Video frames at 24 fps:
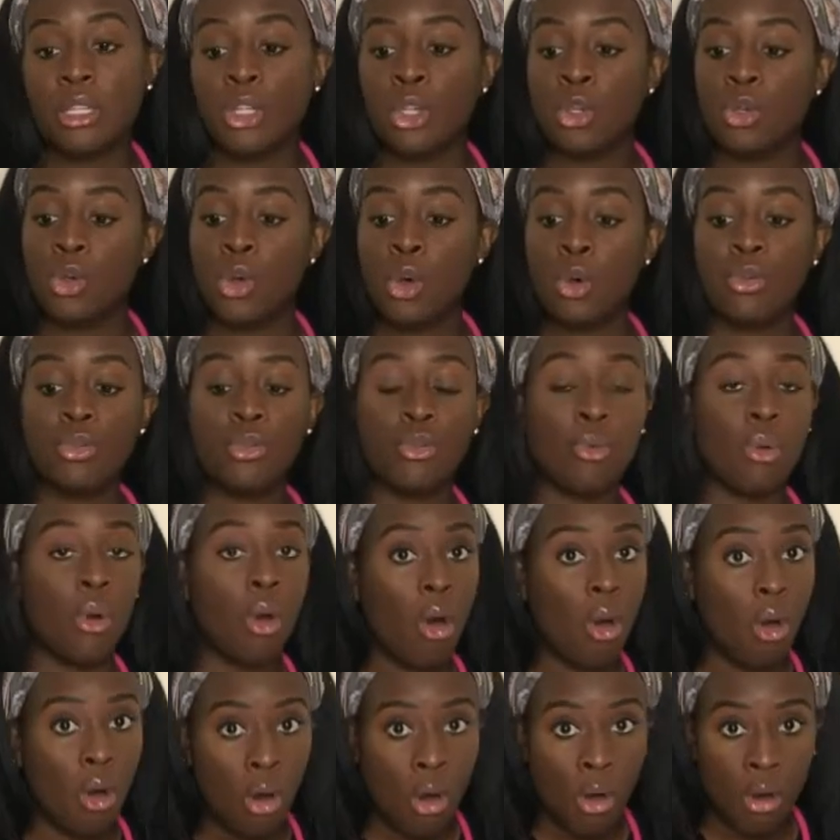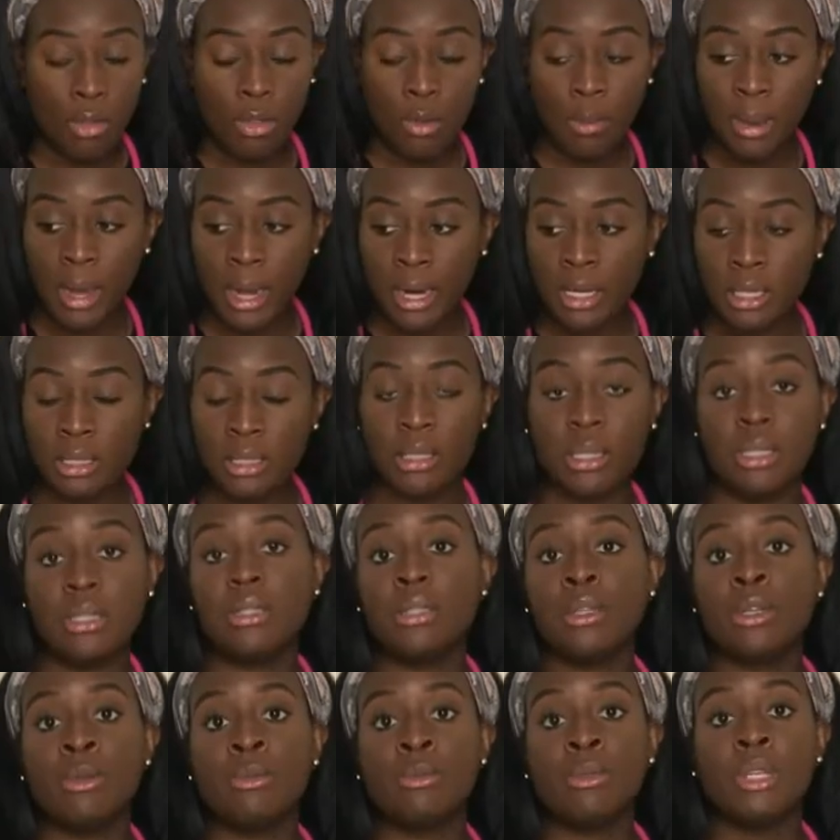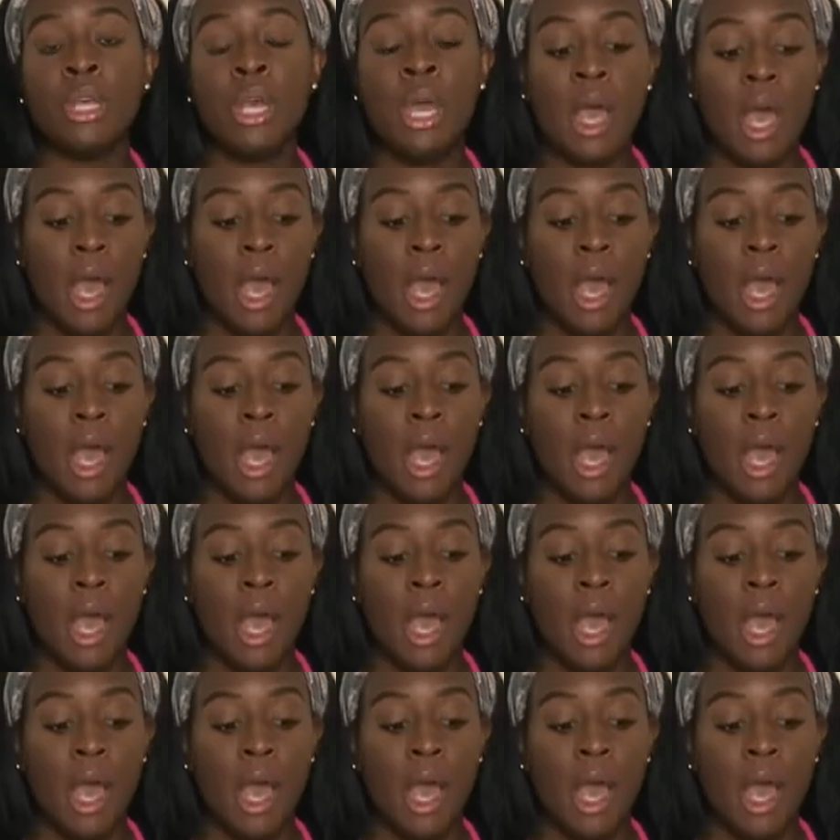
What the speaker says: You go through all the body systems.